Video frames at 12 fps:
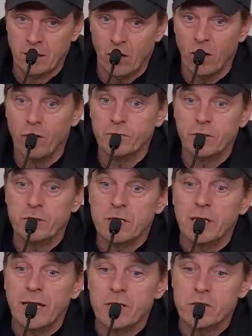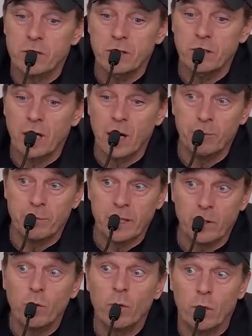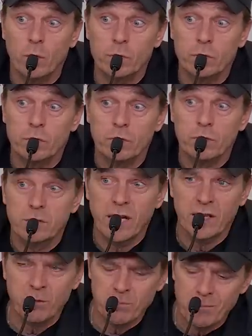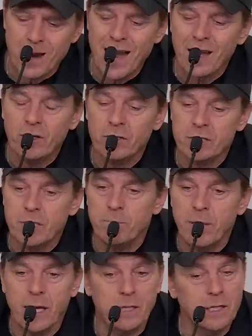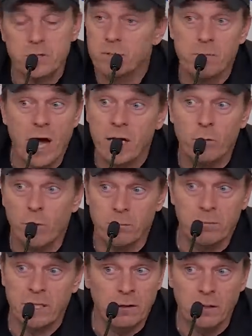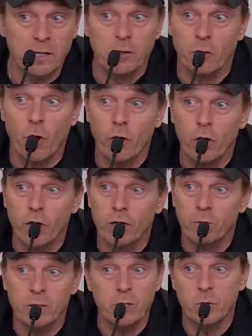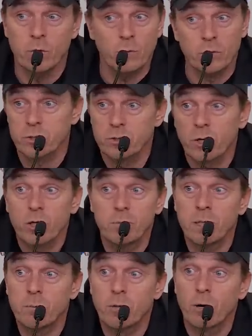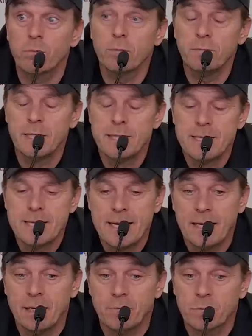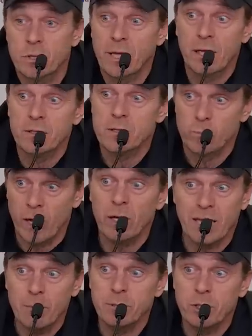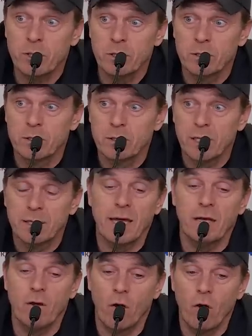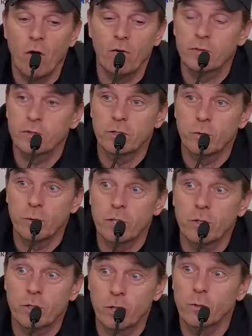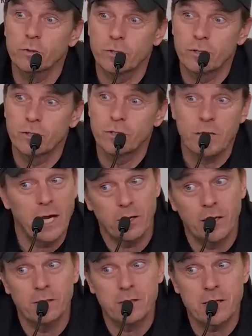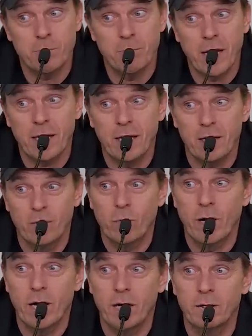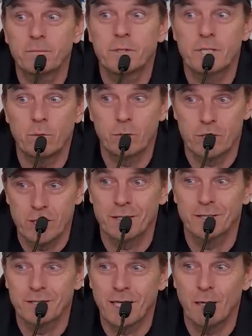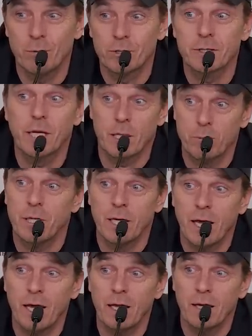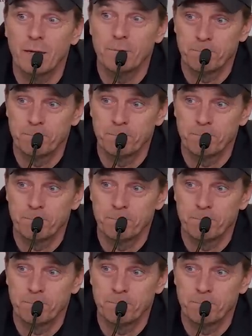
after the selection up in Gold Coast, she had a minor setback, just a minor one, a little knock. We knew it was not going to be a problem, um, so that's why I kept her. And then after the window closed, she had another setback where she was just able to take a PK